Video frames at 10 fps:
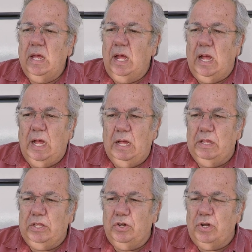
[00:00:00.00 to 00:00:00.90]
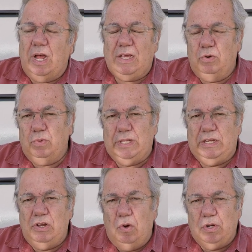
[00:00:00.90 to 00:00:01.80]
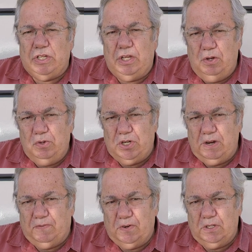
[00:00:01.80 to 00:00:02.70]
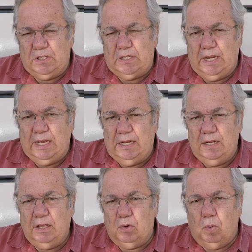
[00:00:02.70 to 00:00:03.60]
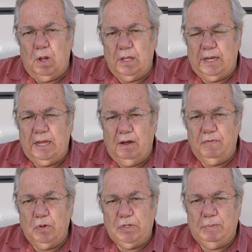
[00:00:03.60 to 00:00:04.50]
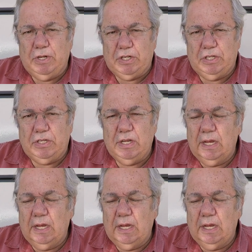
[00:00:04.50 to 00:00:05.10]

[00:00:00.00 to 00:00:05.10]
You're not going to really notice a huge difference in the quality of those images.